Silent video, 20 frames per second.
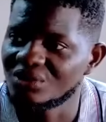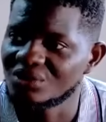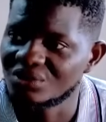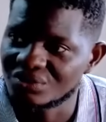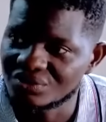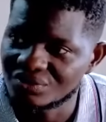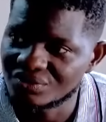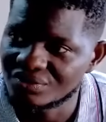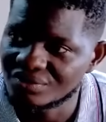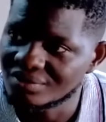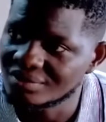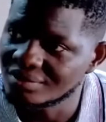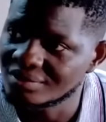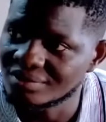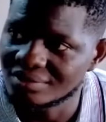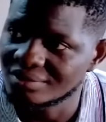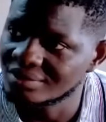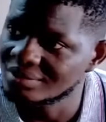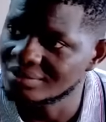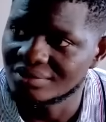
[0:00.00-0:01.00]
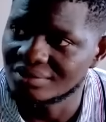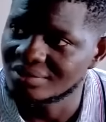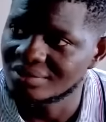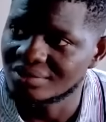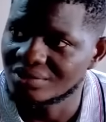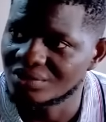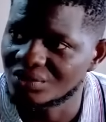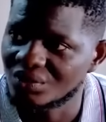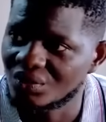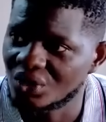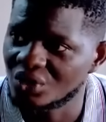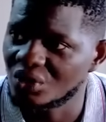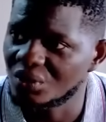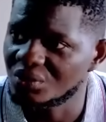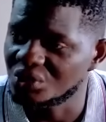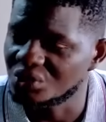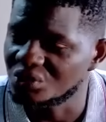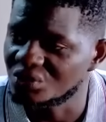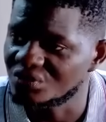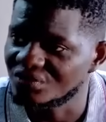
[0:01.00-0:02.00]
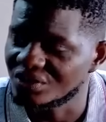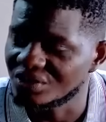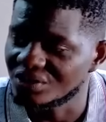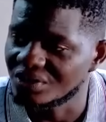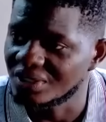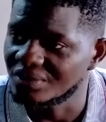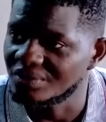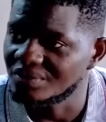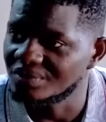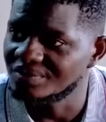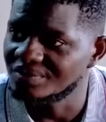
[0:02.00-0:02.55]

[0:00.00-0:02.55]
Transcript: So, what do you want me to do for